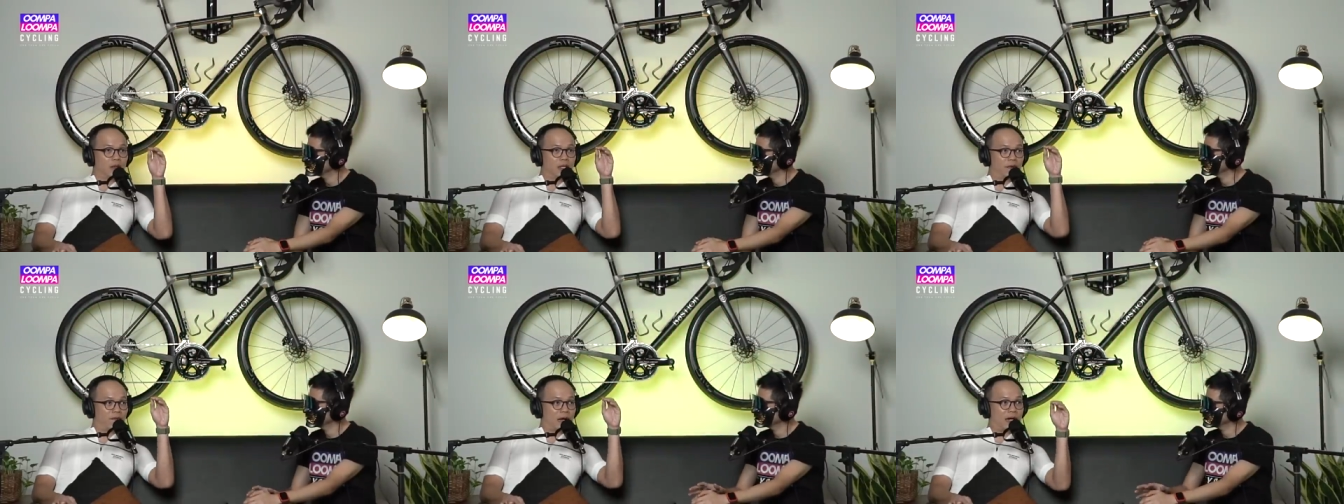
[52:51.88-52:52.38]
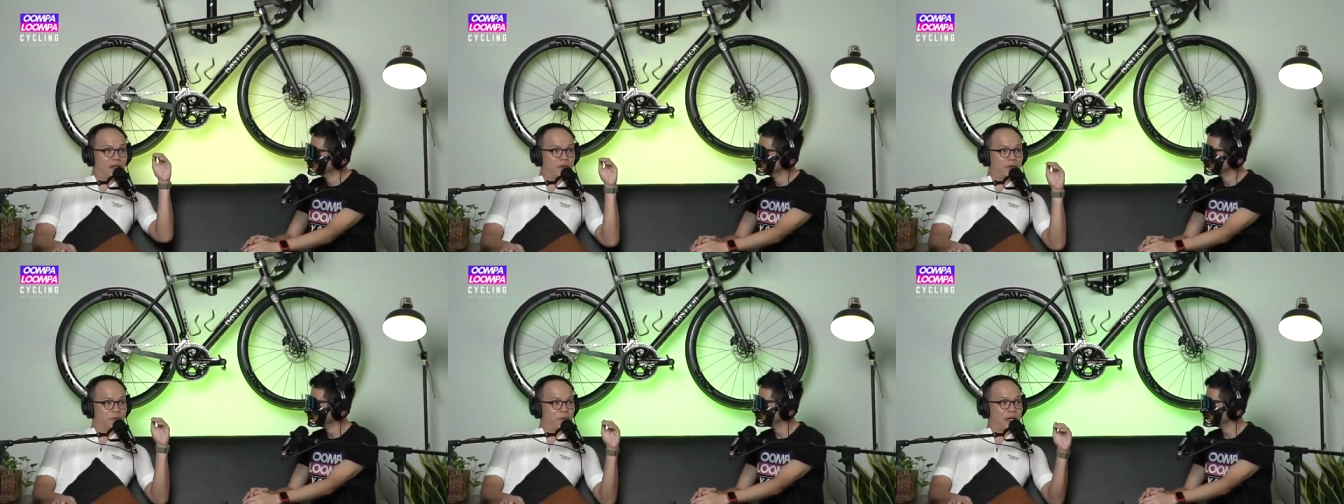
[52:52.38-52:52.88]
if I
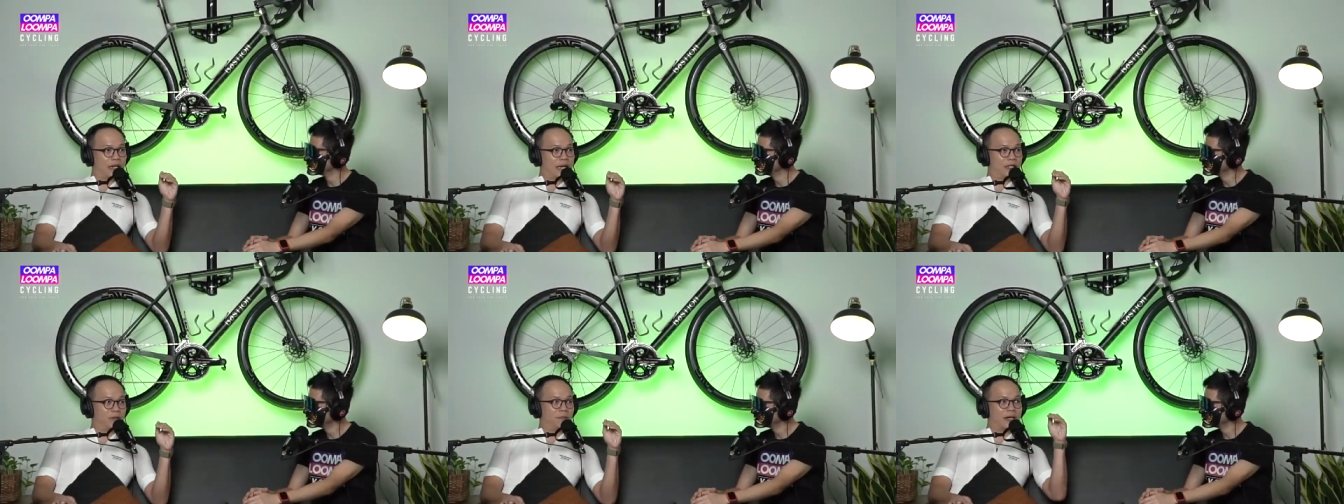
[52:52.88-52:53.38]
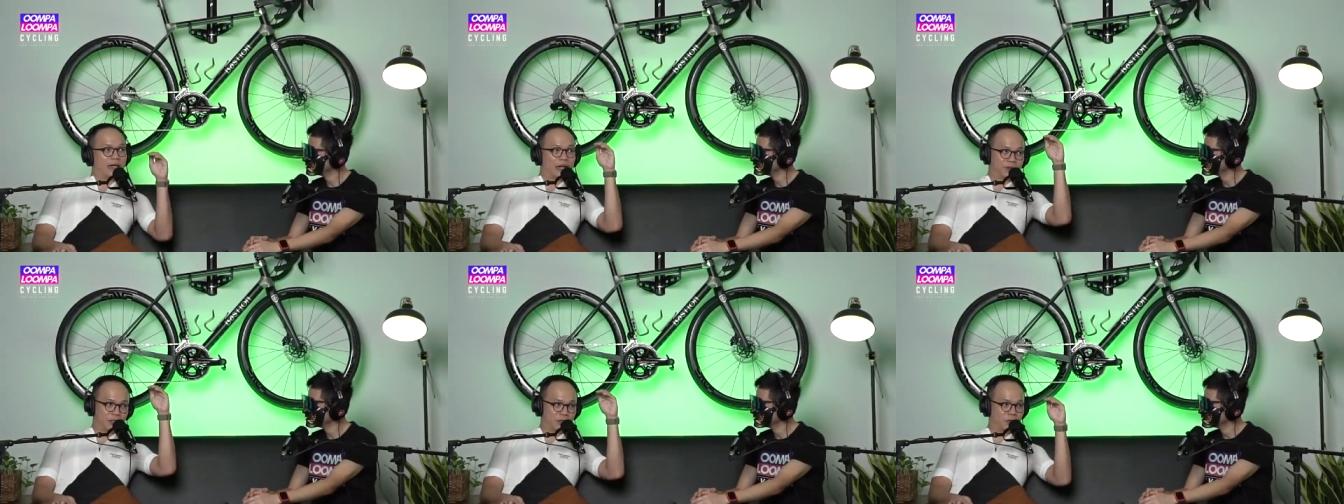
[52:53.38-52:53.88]
want to buy any bike,
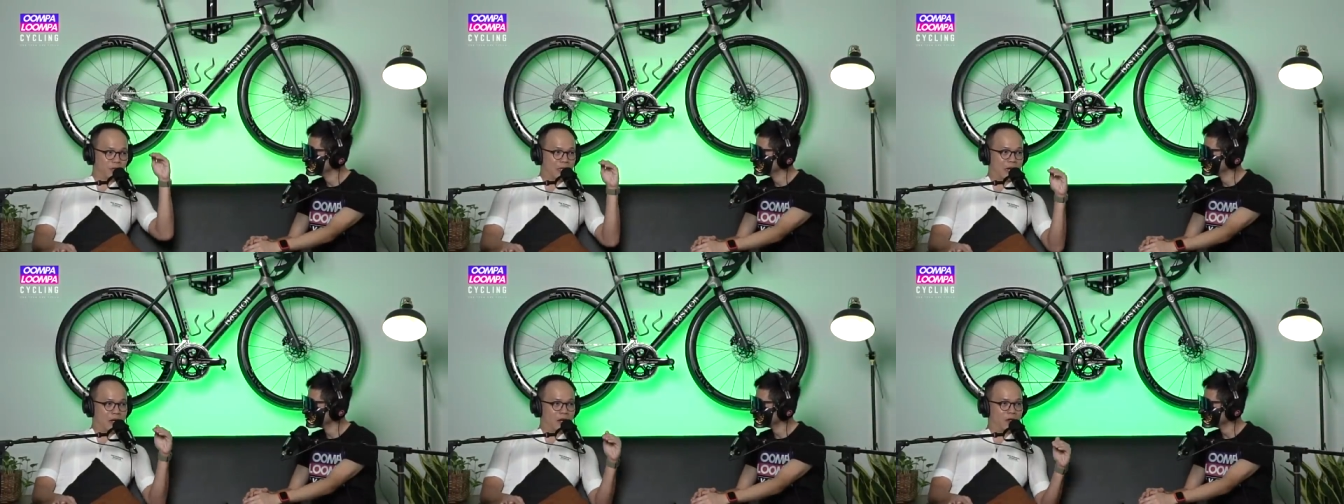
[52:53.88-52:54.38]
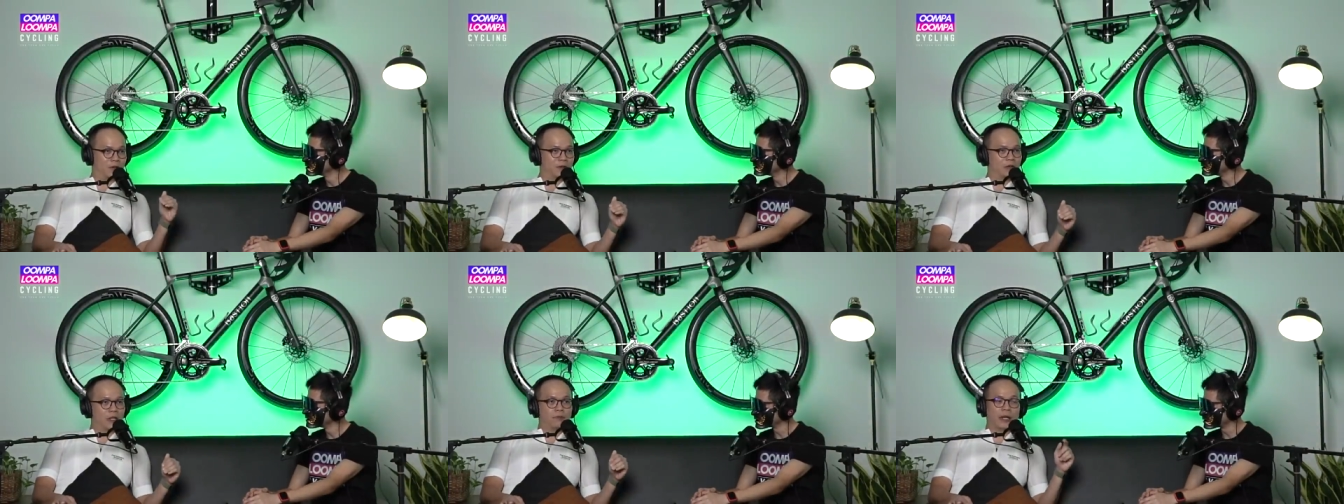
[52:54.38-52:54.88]
I just go
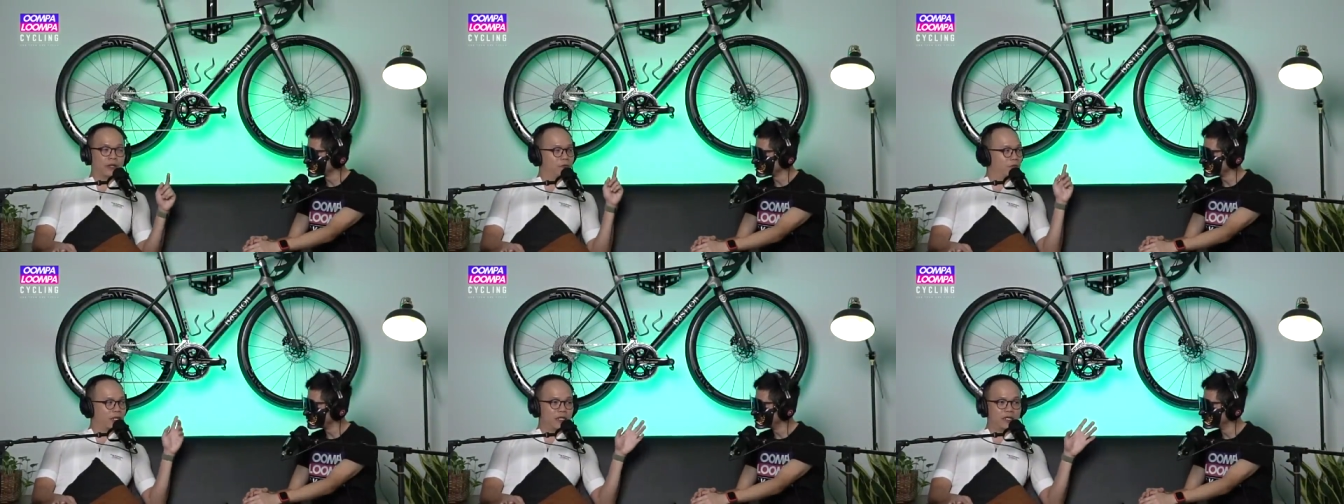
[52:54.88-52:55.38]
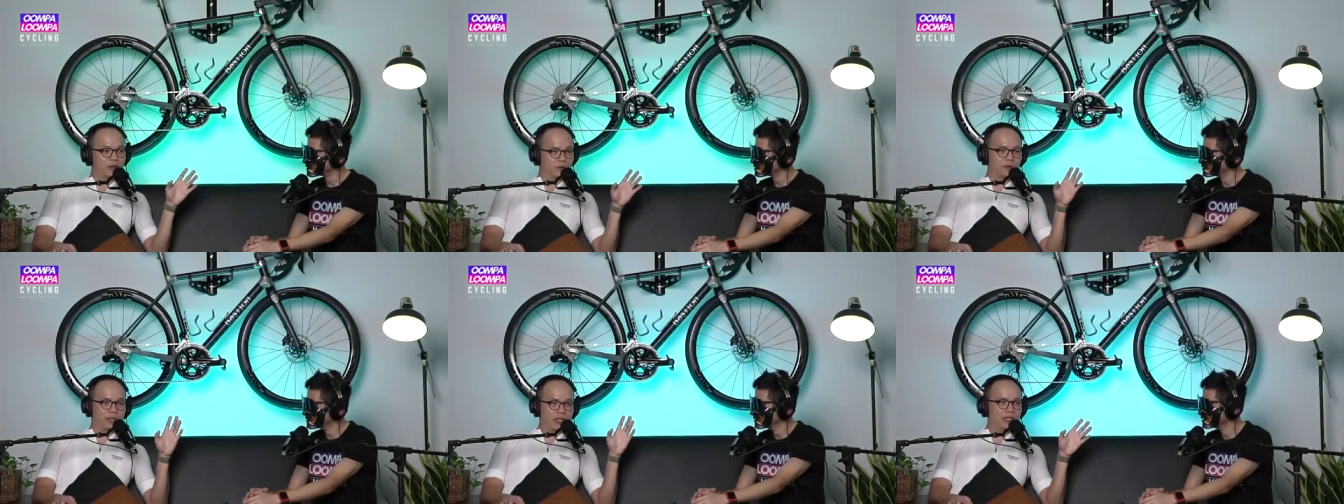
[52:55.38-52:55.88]
down. Search but you really
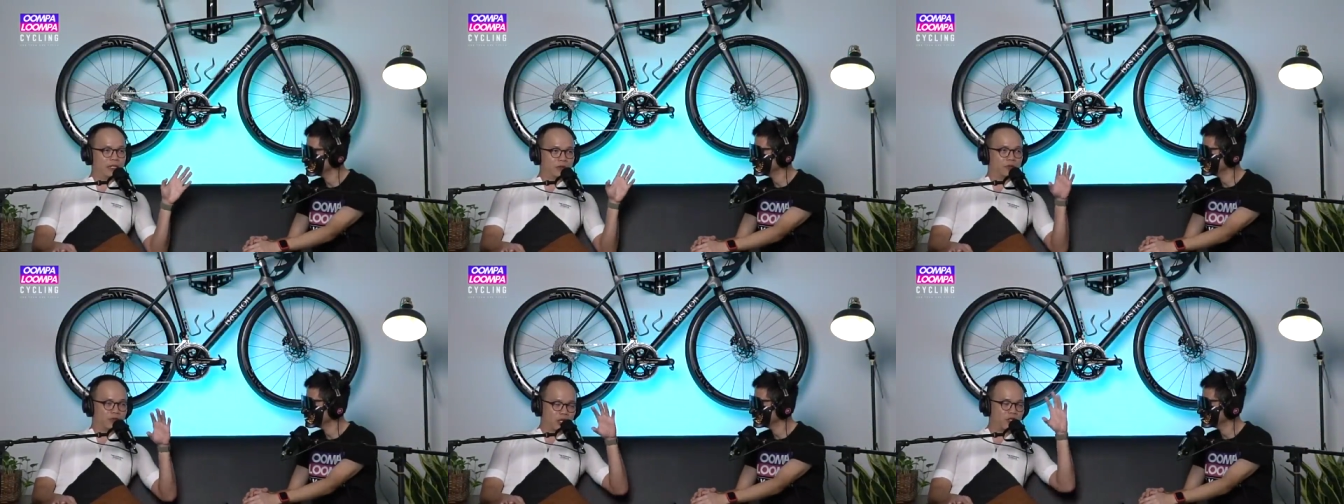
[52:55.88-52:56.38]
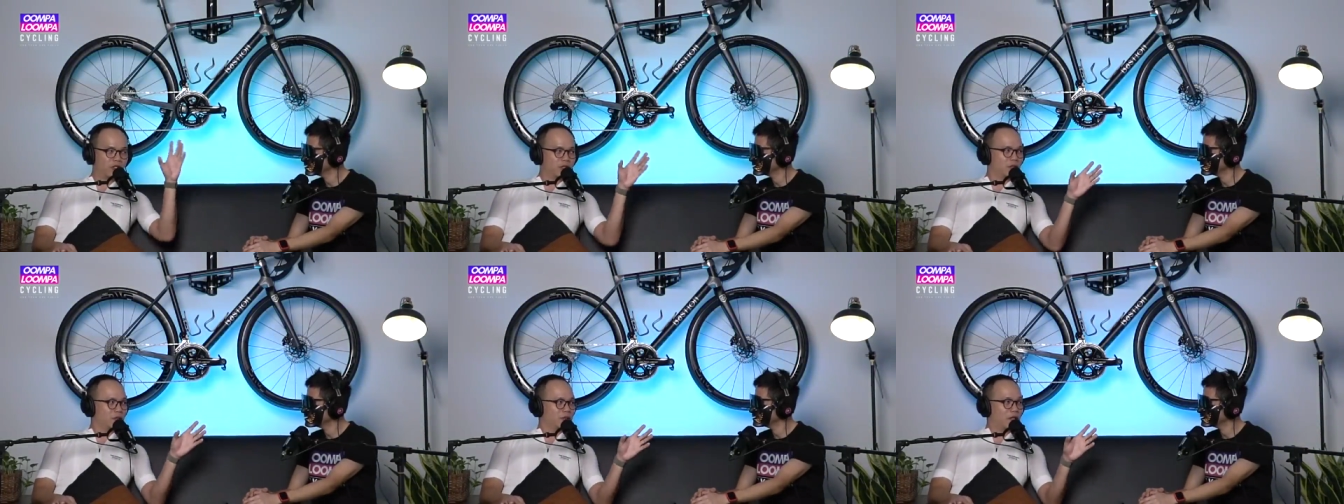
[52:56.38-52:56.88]
you really need to
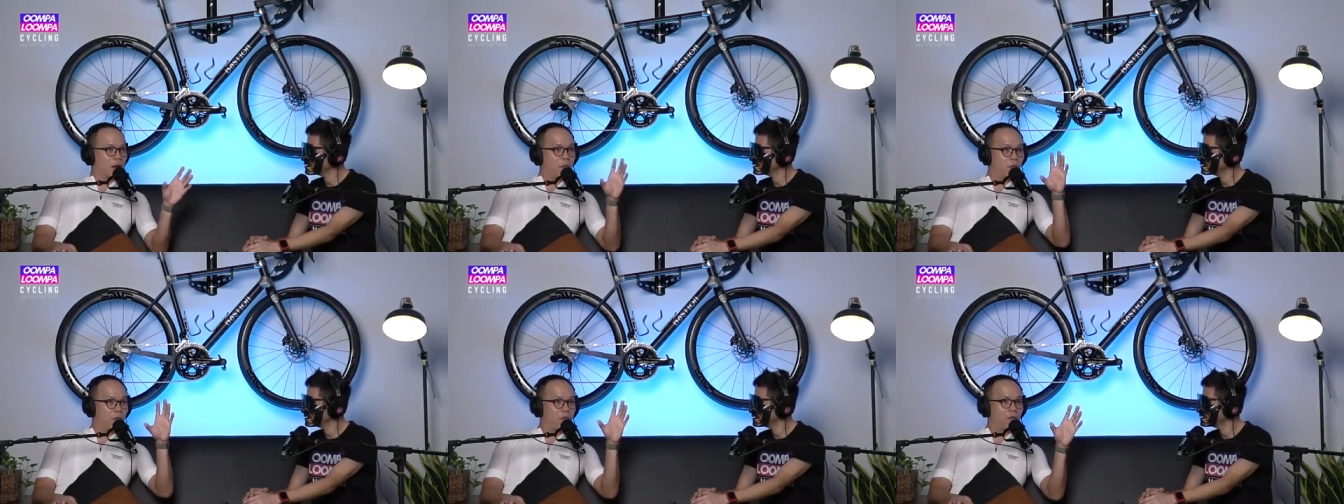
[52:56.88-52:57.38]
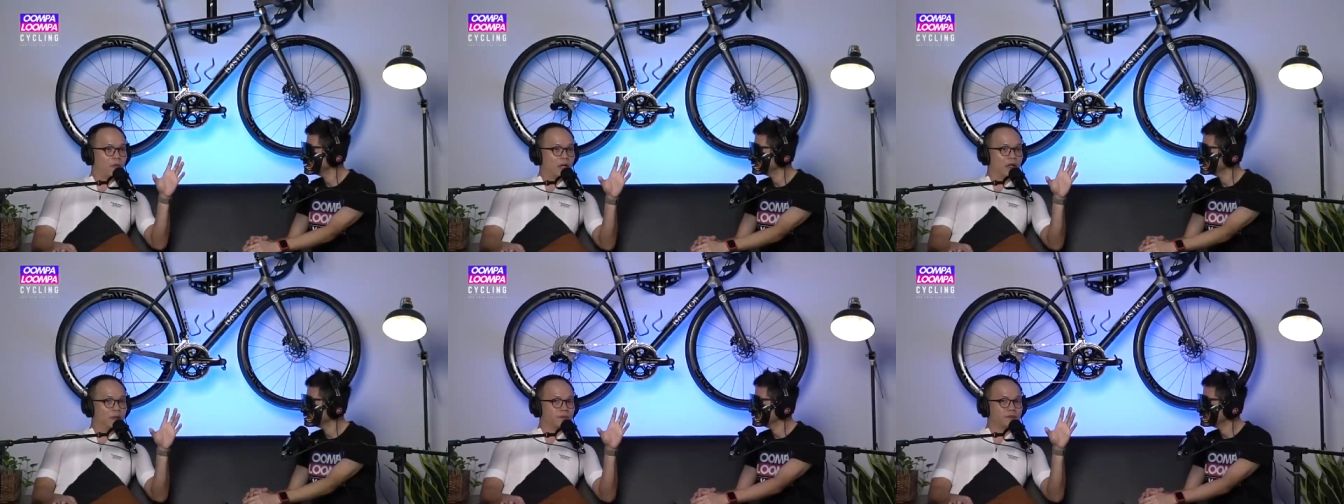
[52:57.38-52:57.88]
change
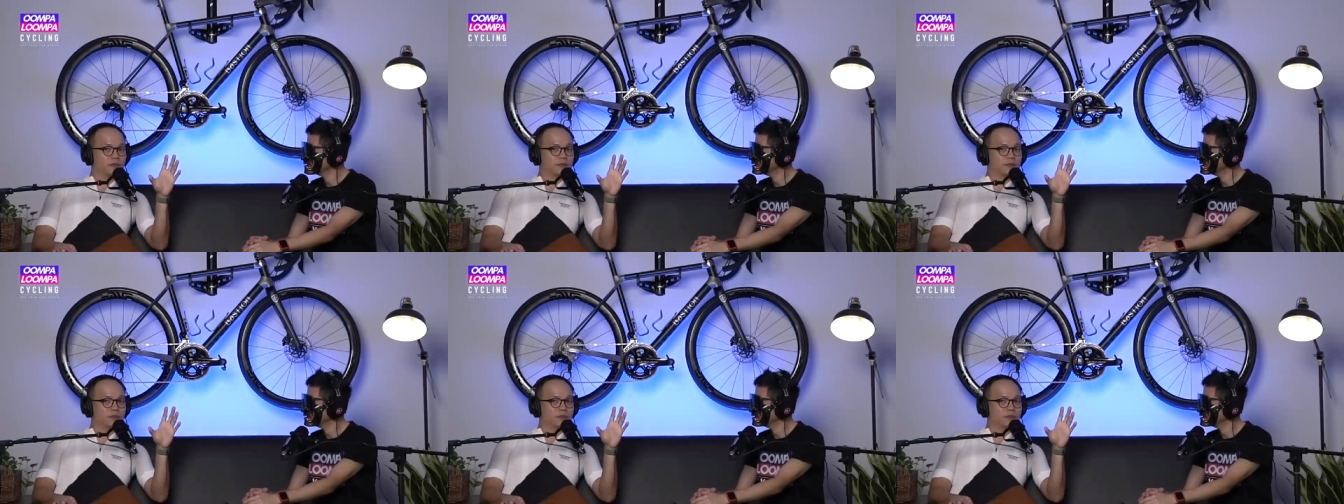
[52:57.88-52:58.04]
um,